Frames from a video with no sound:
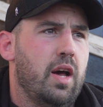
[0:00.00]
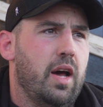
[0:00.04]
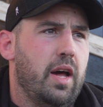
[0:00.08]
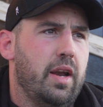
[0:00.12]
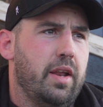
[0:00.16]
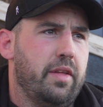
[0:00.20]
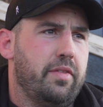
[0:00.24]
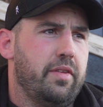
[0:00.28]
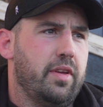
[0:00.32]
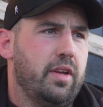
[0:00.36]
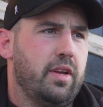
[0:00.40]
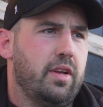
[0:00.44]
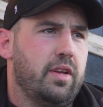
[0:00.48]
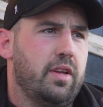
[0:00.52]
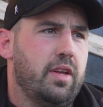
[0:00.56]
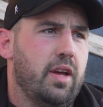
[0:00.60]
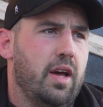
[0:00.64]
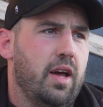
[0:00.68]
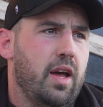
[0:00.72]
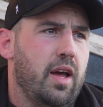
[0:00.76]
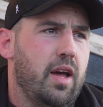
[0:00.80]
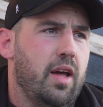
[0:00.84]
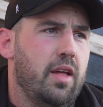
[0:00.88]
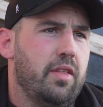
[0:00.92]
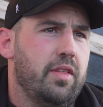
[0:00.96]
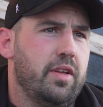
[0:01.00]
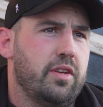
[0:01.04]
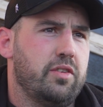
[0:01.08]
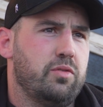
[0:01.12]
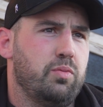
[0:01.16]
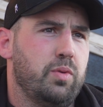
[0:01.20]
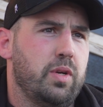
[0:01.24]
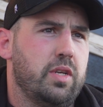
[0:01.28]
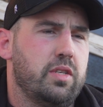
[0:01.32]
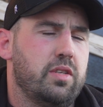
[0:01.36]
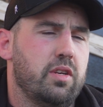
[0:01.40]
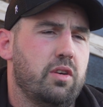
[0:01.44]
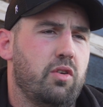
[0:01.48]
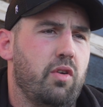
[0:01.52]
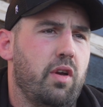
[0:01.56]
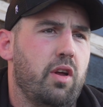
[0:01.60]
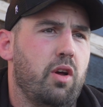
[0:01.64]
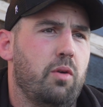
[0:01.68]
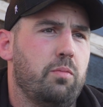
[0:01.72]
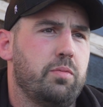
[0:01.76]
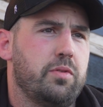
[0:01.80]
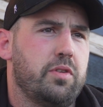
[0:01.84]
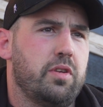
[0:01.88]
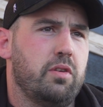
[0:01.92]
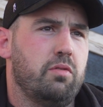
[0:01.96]
And I think this week's a great
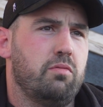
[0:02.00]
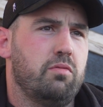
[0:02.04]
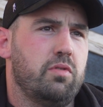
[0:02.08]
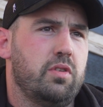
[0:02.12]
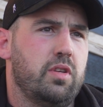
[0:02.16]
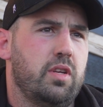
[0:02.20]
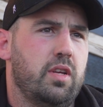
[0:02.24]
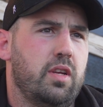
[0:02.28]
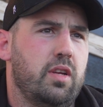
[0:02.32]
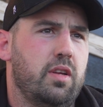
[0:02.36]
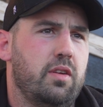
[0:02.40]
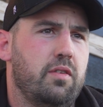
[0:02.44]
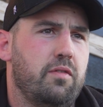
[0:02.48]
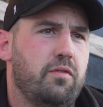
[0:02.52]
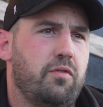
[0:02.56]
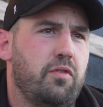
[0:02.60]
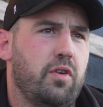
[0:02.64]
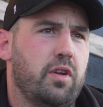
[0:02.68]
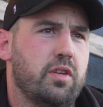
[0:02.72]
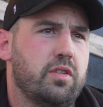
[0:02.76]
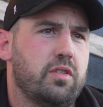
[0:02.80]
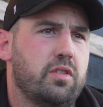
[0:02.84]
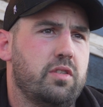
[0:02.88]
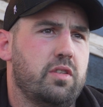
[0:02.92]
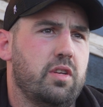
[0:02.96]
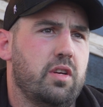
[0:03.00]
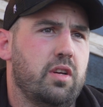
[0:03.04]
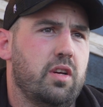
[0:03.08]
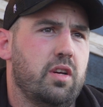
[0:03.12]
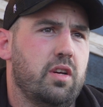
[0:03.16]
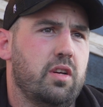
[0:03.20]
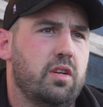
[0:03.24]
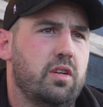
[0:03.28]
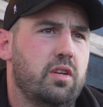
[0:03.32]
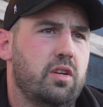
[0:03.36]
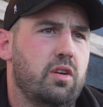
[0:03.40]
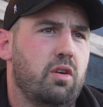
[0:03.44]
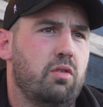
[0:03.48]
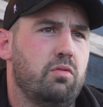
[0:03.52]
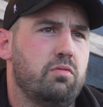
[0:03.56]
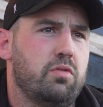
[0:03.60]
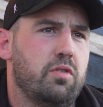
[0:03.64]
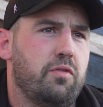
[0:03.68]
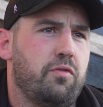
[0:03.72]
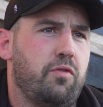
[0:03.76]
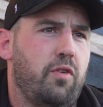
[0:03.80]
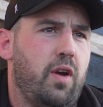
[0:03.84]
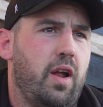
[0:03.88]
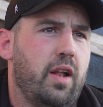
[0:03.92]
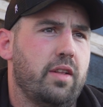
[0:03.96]
opportunity for us to go
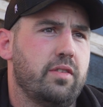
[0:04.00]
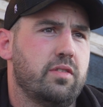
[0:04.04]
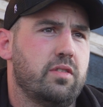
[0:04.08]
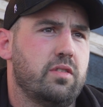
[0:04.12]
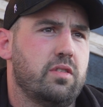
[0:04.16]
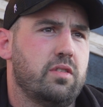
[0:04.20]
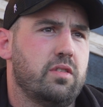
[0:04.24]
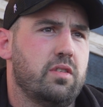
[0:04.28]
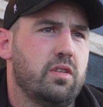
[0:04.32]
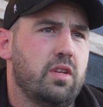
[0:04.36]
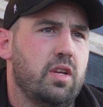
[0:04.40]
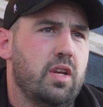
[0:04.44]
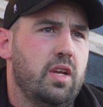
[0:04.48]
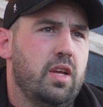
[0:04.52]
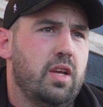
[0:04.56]
to France